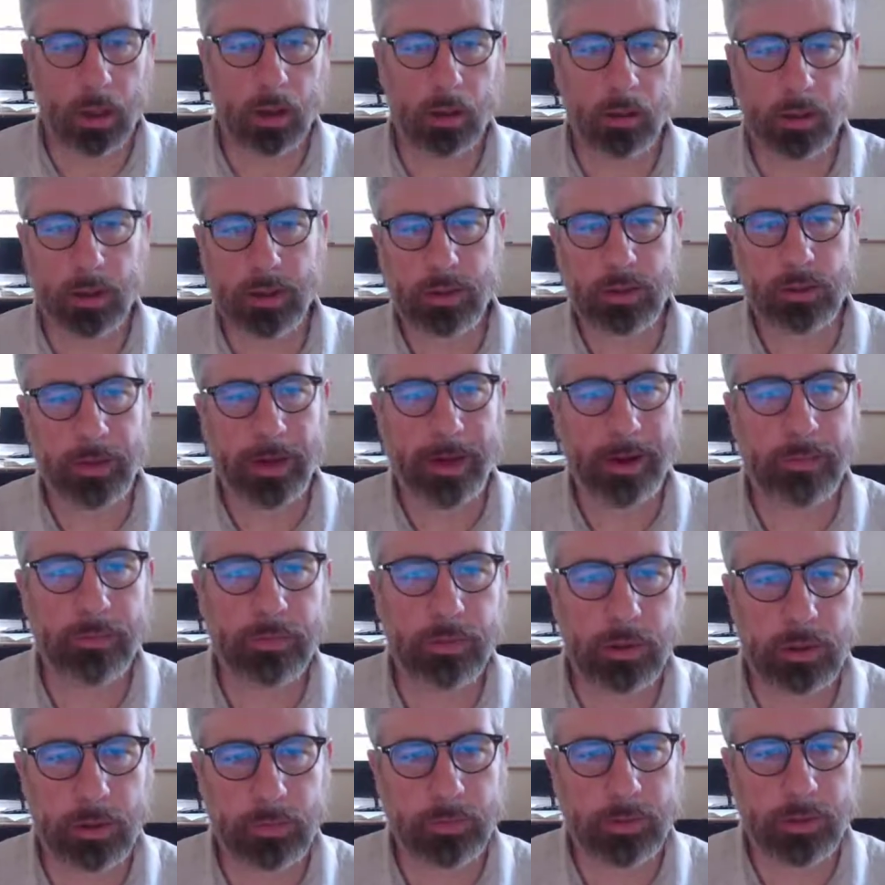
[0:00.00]
Okay, so
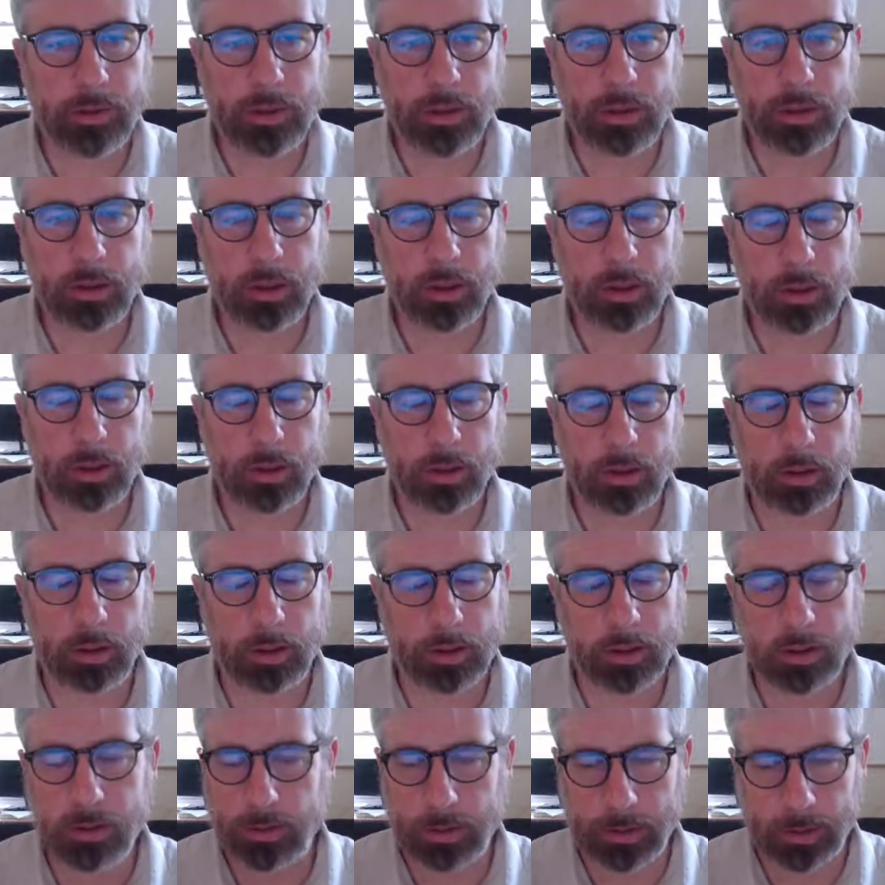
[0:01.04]
after you've or
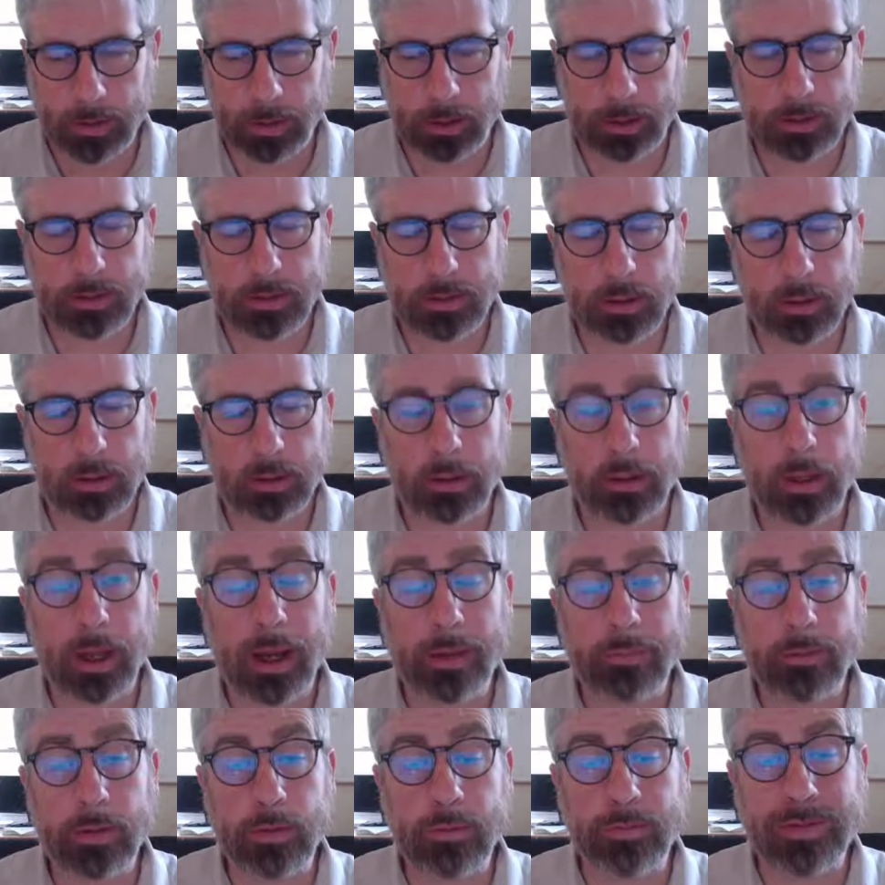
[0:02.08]
excuse me, not installed,
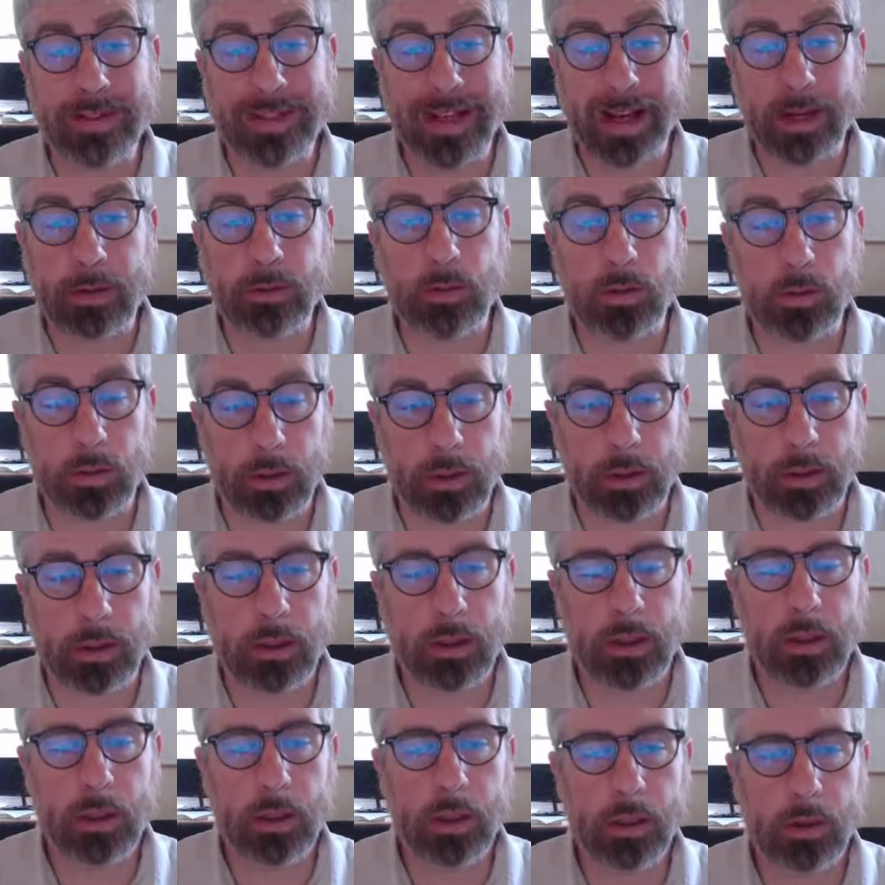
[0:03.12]
after you've downloaded
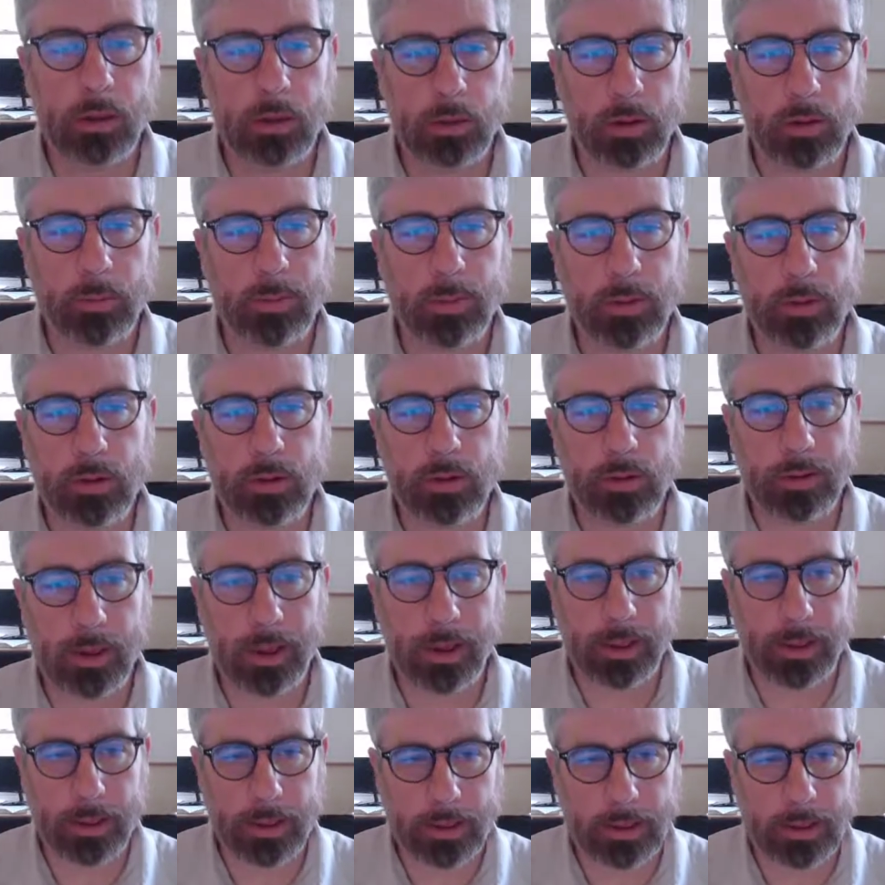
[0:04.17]
your Ubuntu
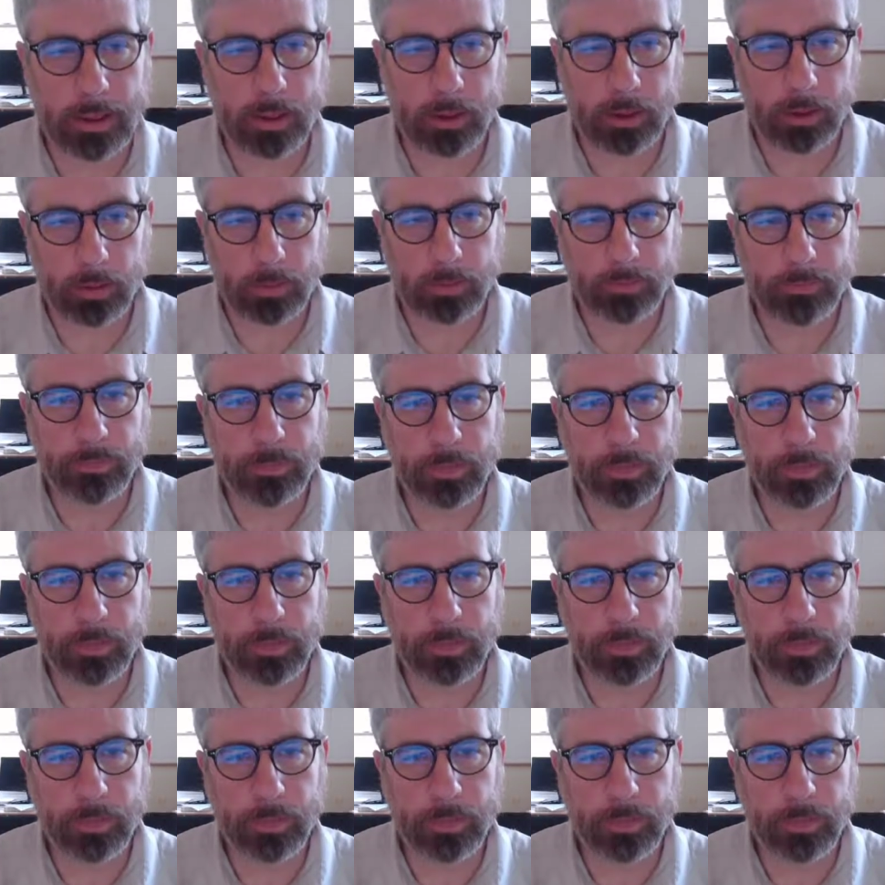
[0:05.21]
ISO,